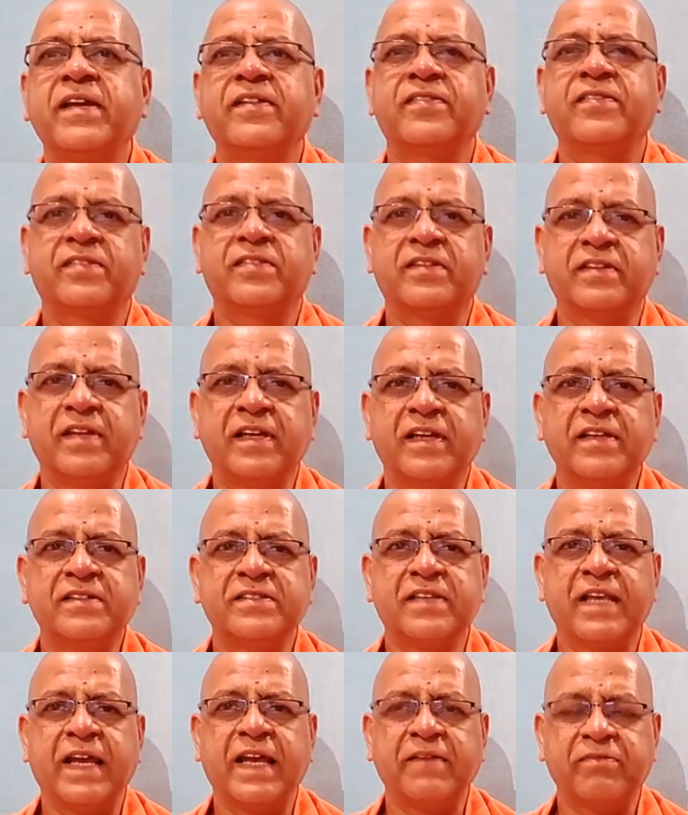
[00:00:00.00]
his
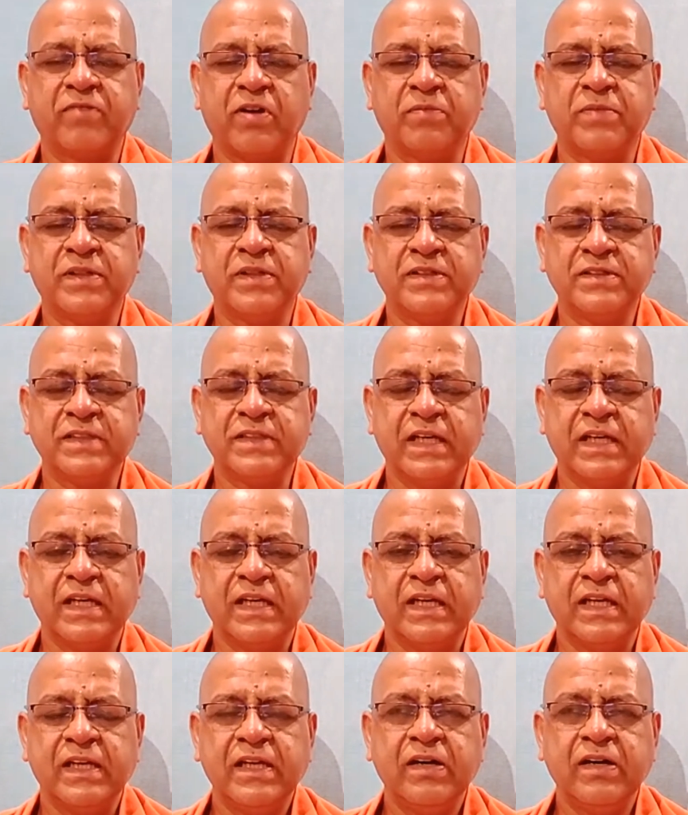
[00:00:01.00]
things like from us,
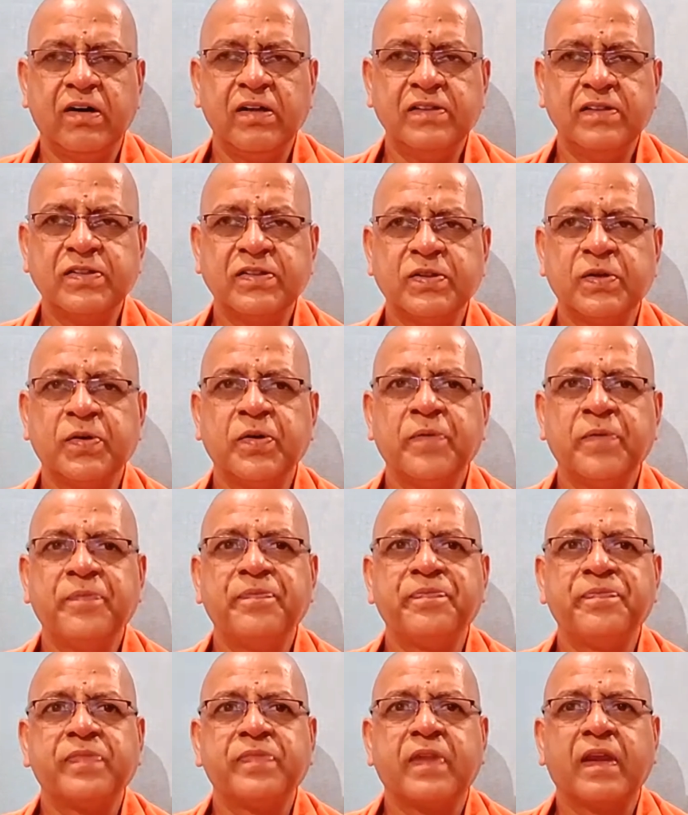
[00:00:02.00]
he also
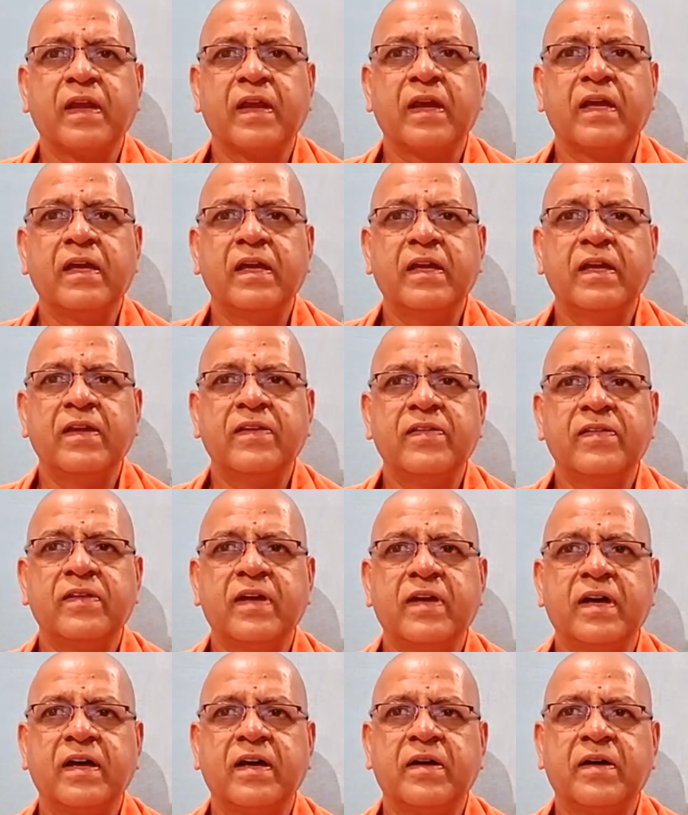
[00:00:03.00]
is
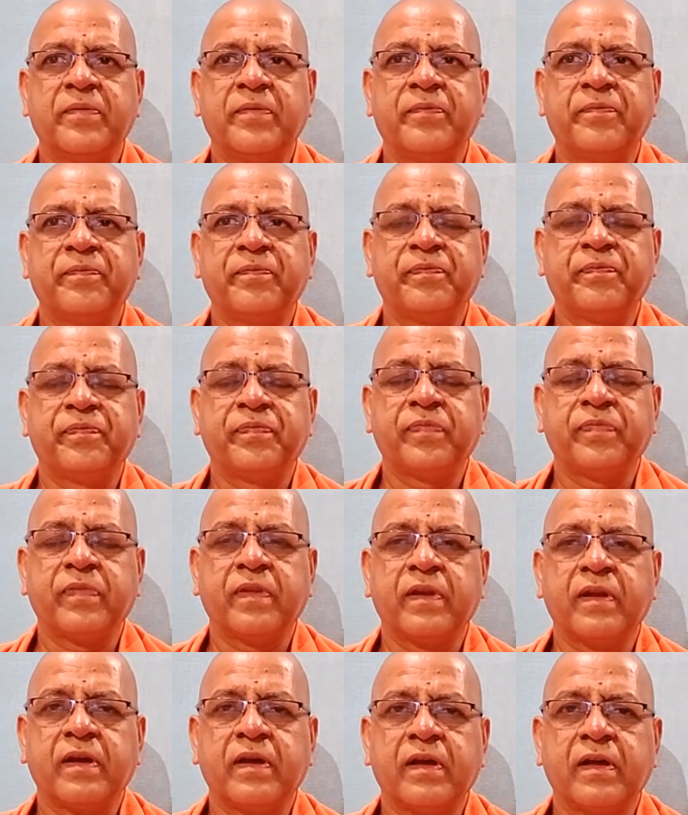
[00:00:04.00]

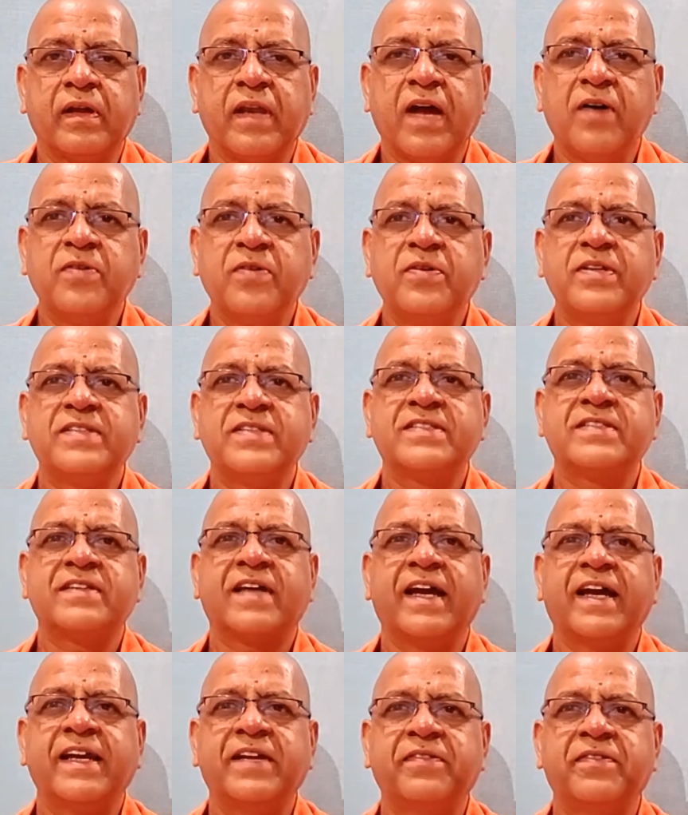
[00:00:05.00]
now is
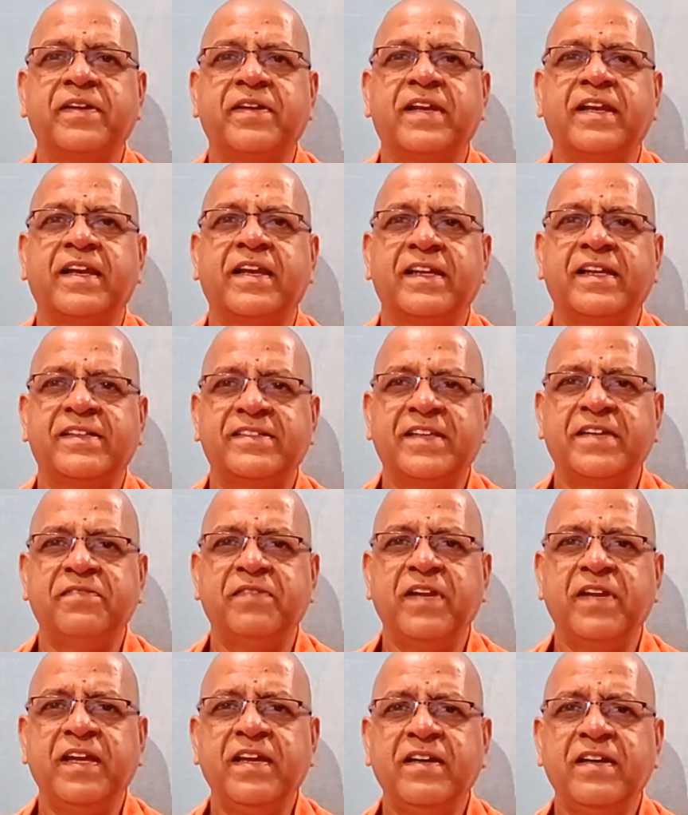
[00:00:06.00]
kind of it's
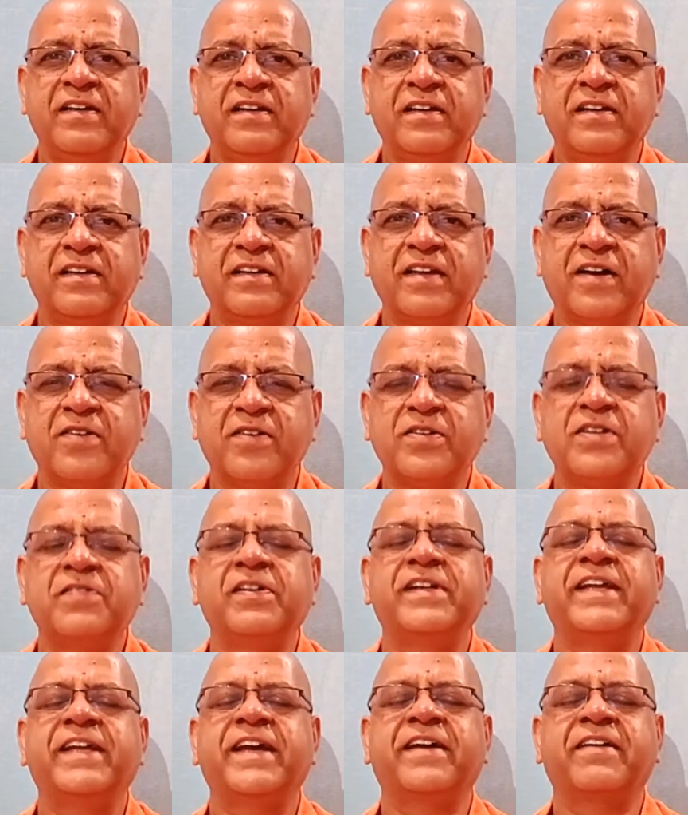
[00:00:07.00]
evening. Now he
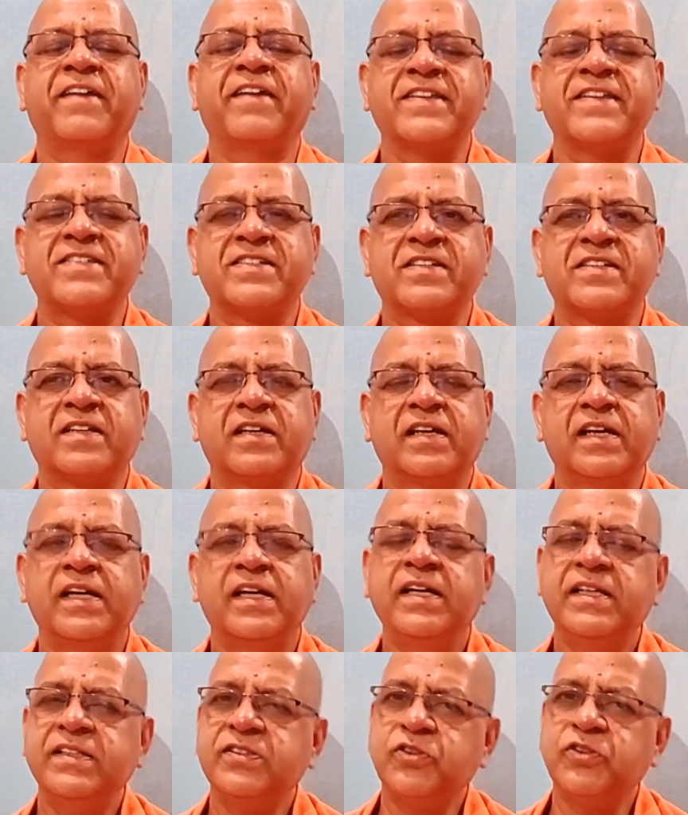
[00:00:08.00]
will take a rest.
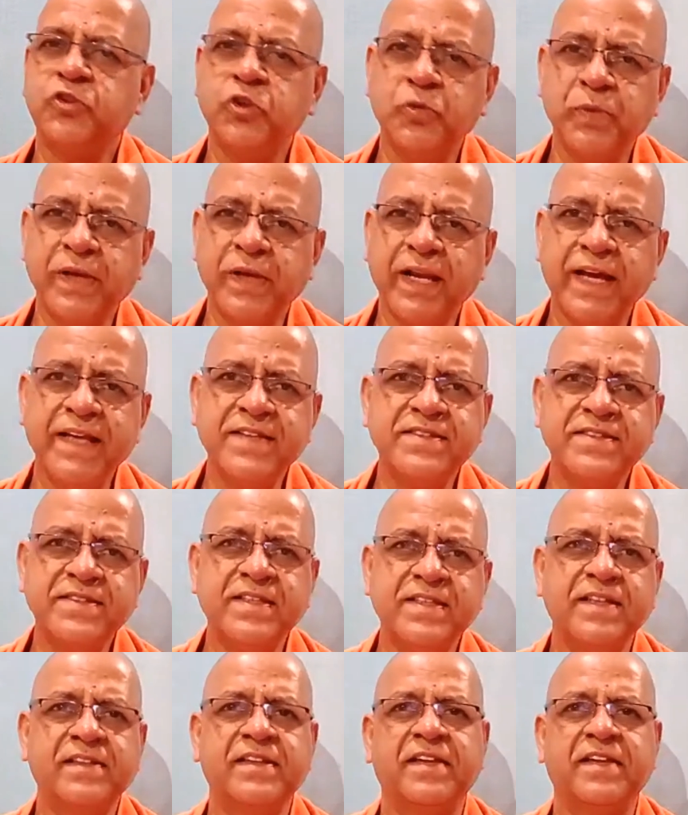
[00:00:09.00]
It is
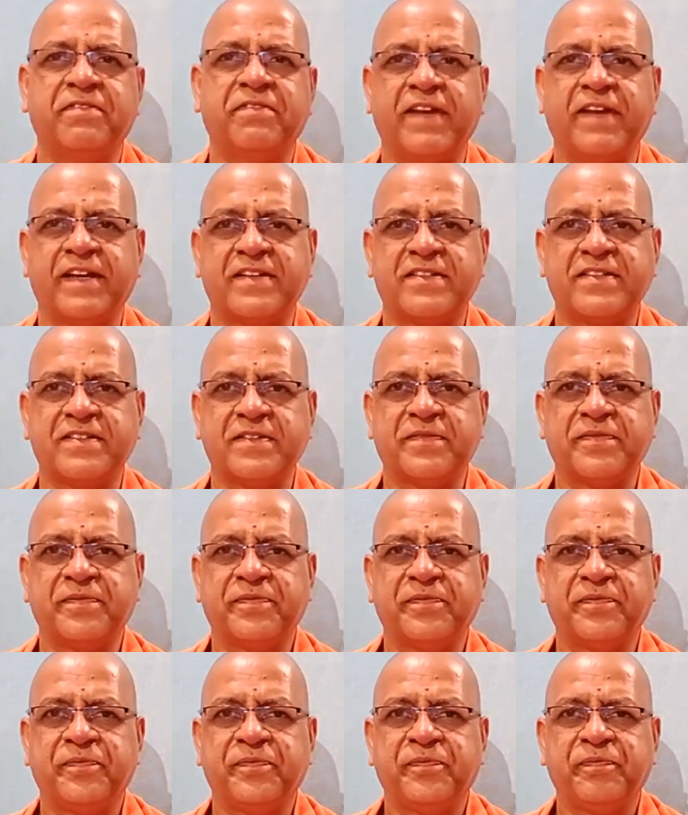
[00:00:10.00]
humanizing the effect.
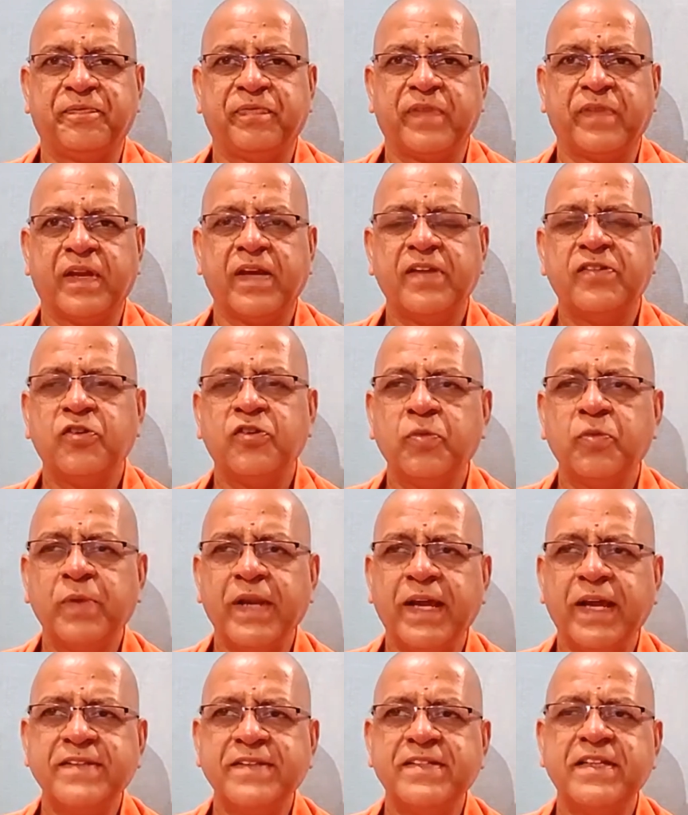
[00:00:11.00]
It is
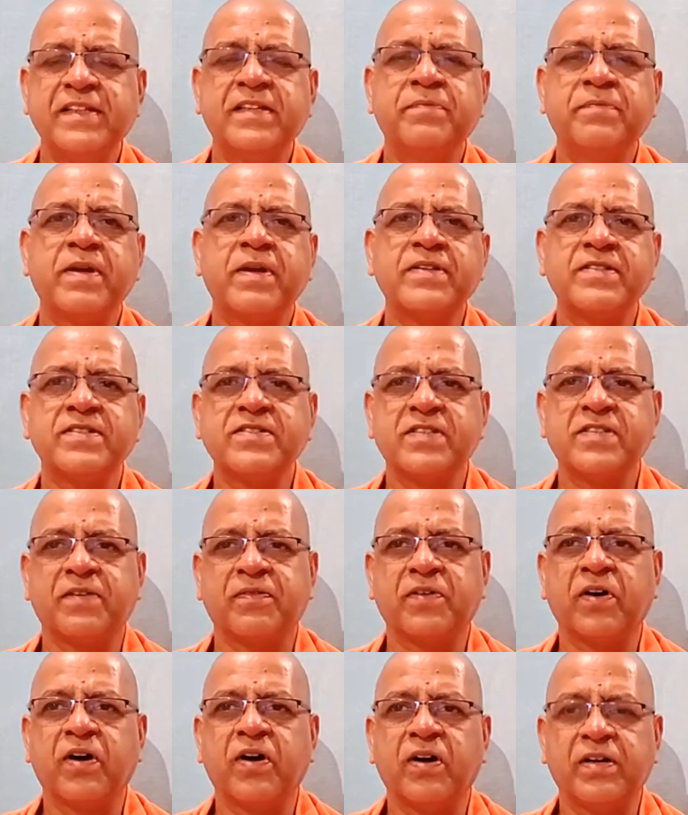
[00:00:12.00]
humanizing the presence of
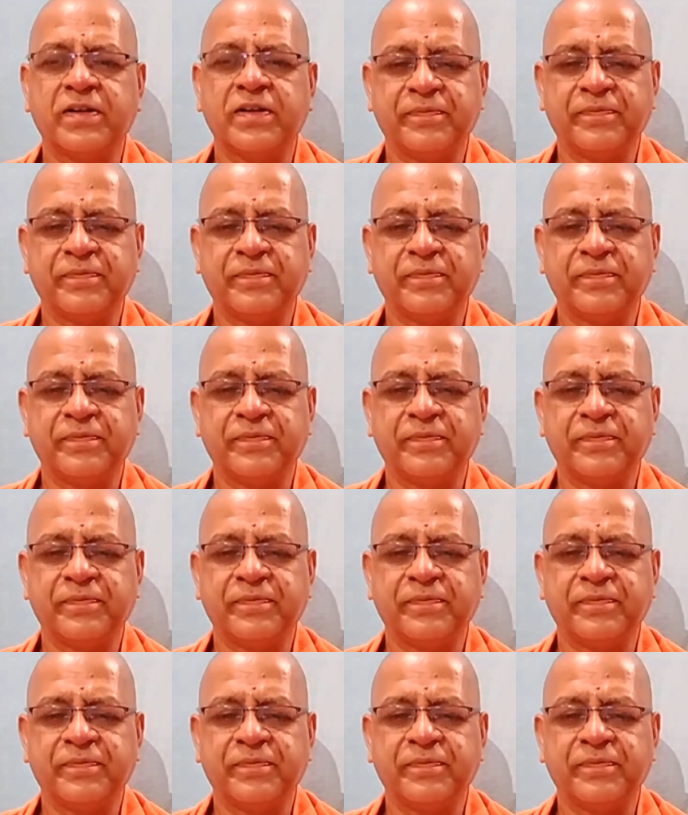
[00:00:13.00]
God.